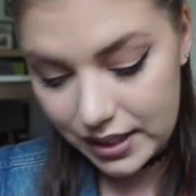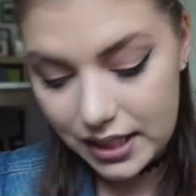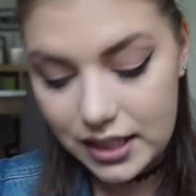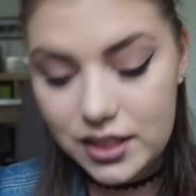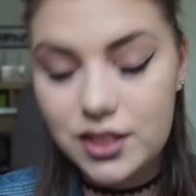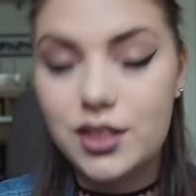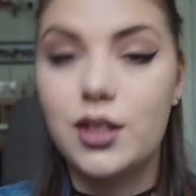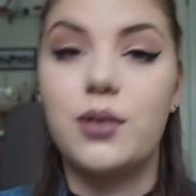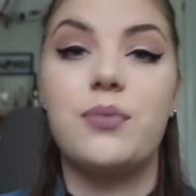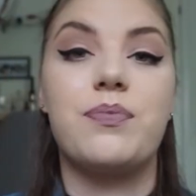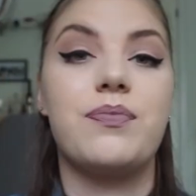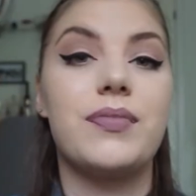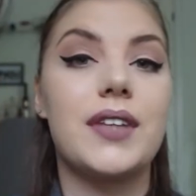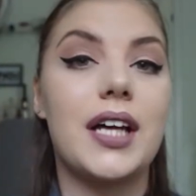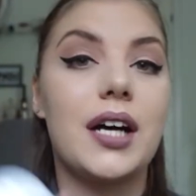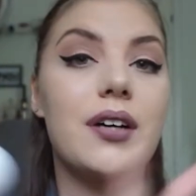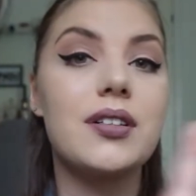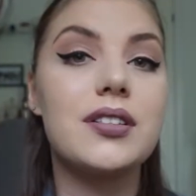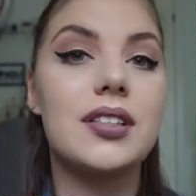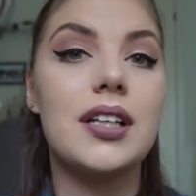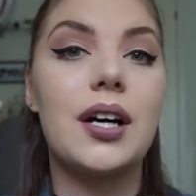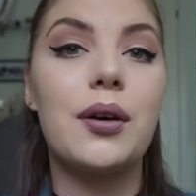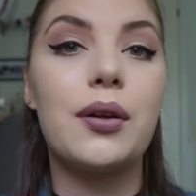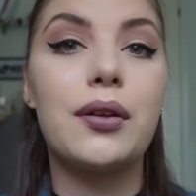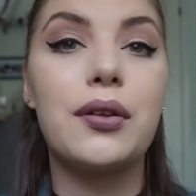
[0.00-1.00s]
So now
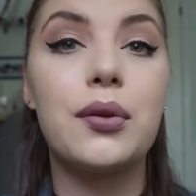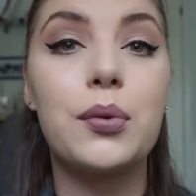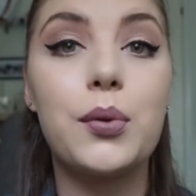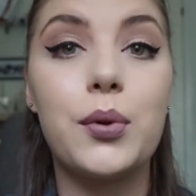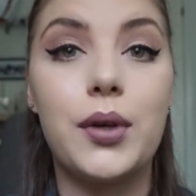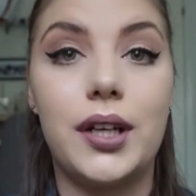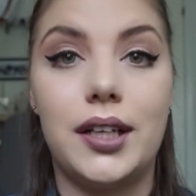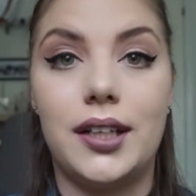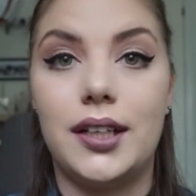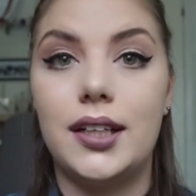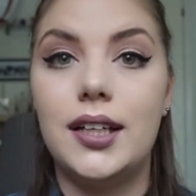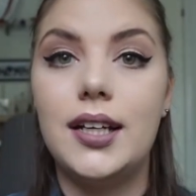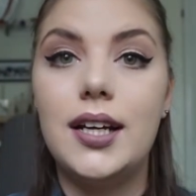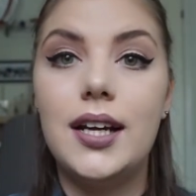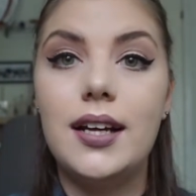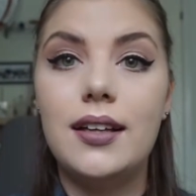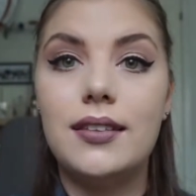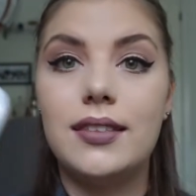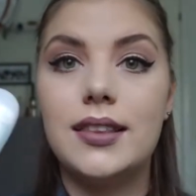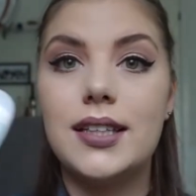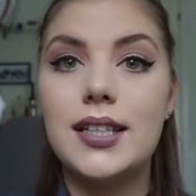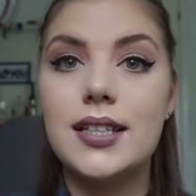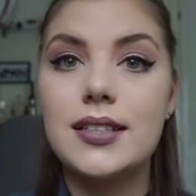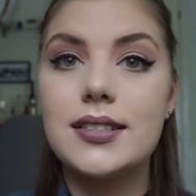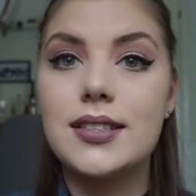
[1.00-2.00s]
it's out of the way.
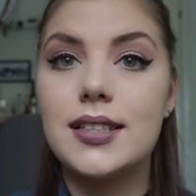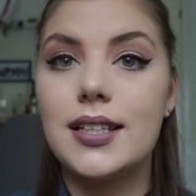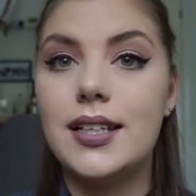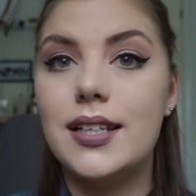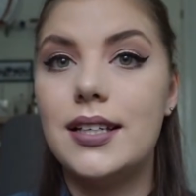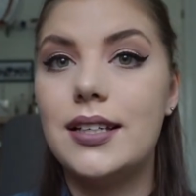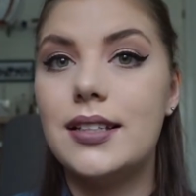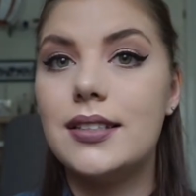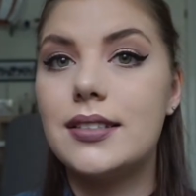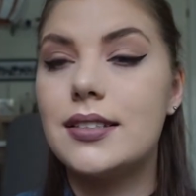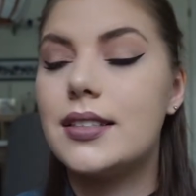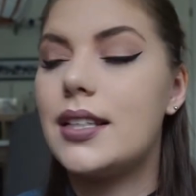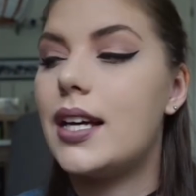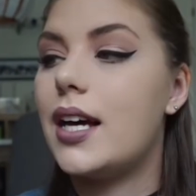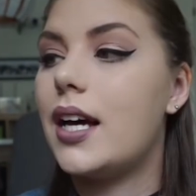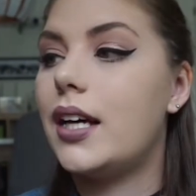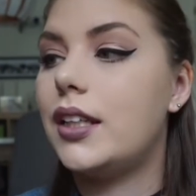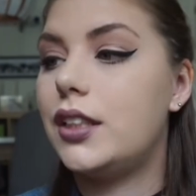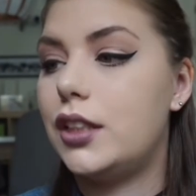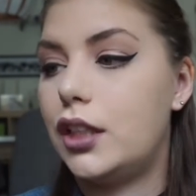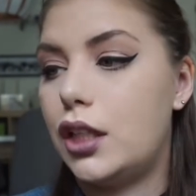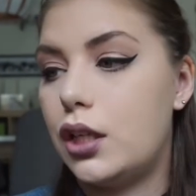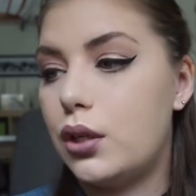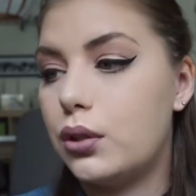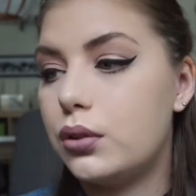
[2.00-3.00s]
This is a
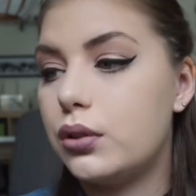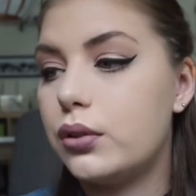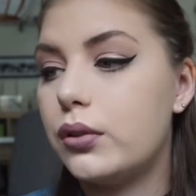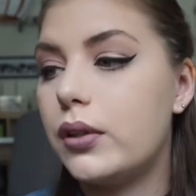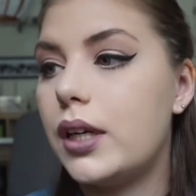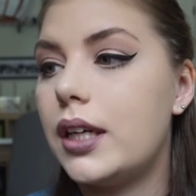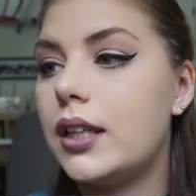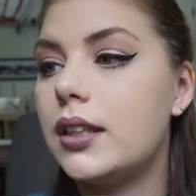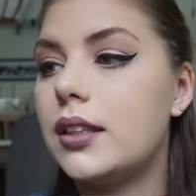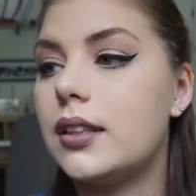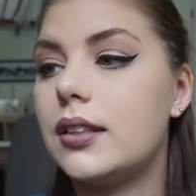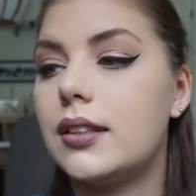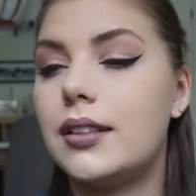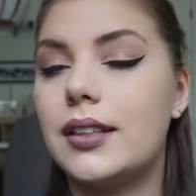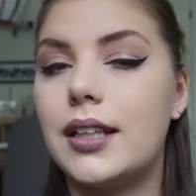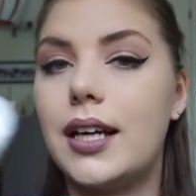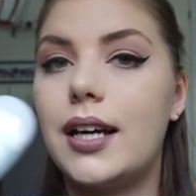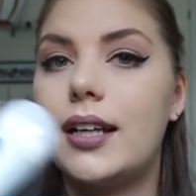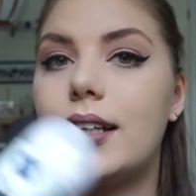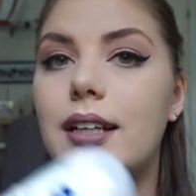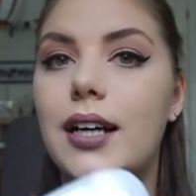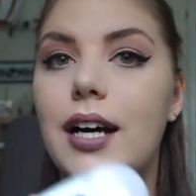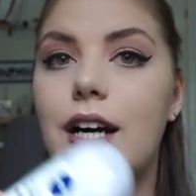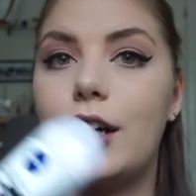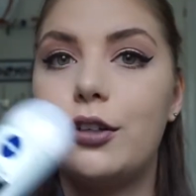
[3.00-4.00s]
deodorant
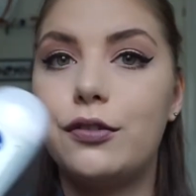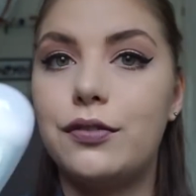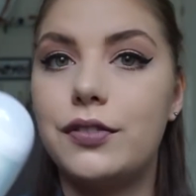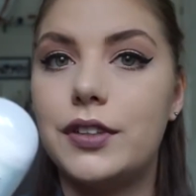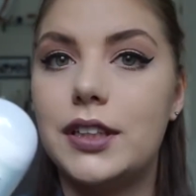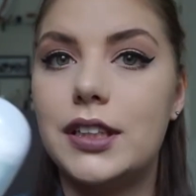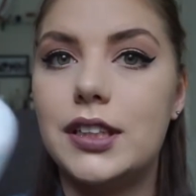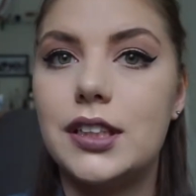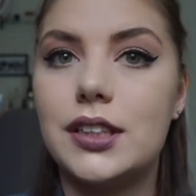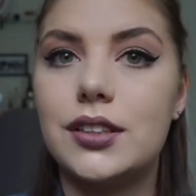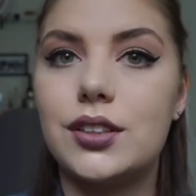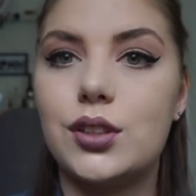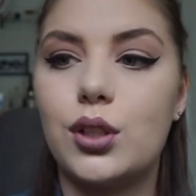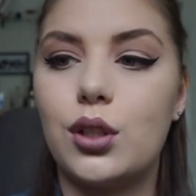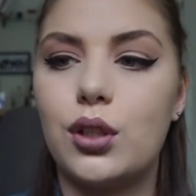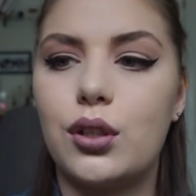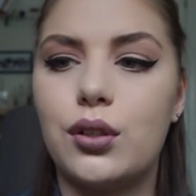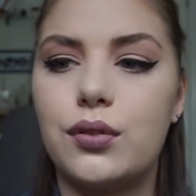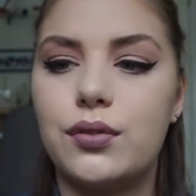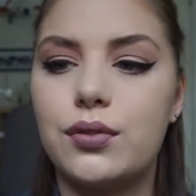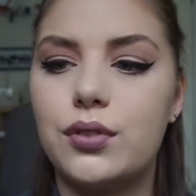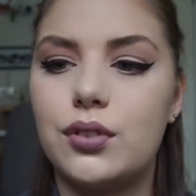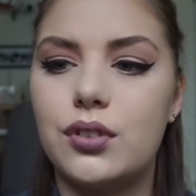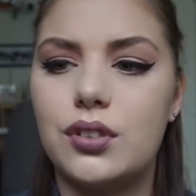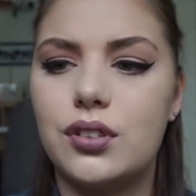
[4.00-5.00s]
that I finished
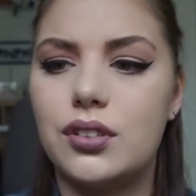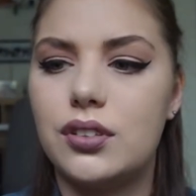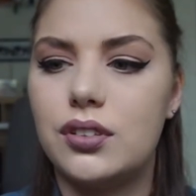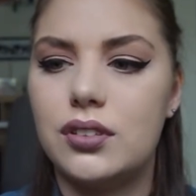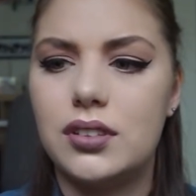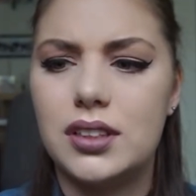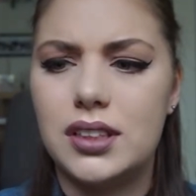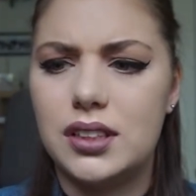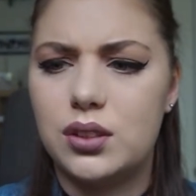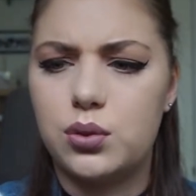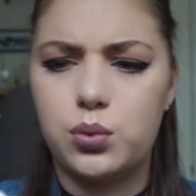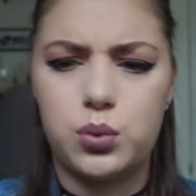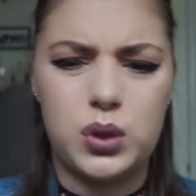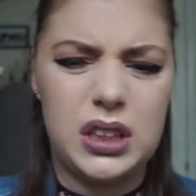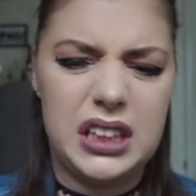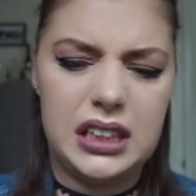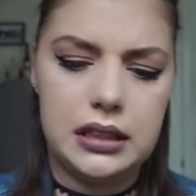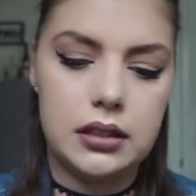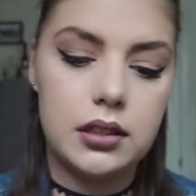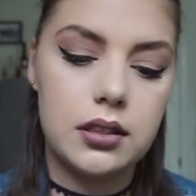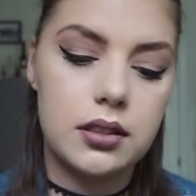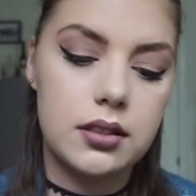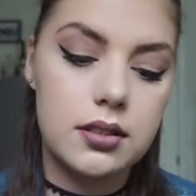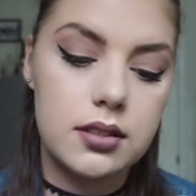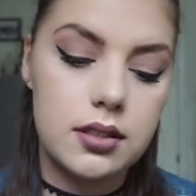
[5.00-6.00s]
off this
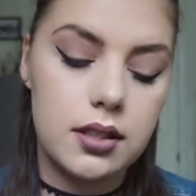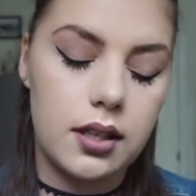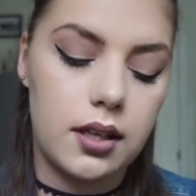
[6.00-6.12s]
week.